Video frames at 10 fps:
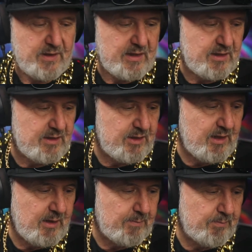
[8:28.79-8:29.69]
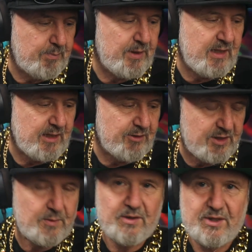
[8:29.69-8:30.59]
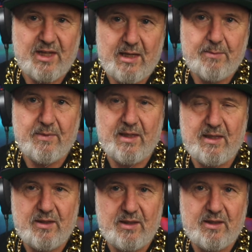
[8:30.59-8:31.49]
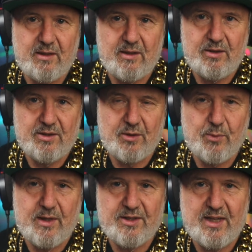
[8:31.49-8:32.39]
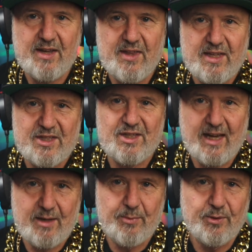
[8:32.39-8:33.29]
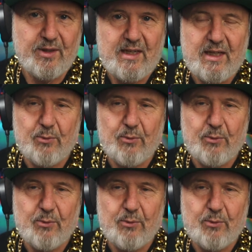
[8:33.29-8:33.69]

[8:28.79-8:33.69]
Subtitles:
the PDRS scheme in New South Wales, are they stackable?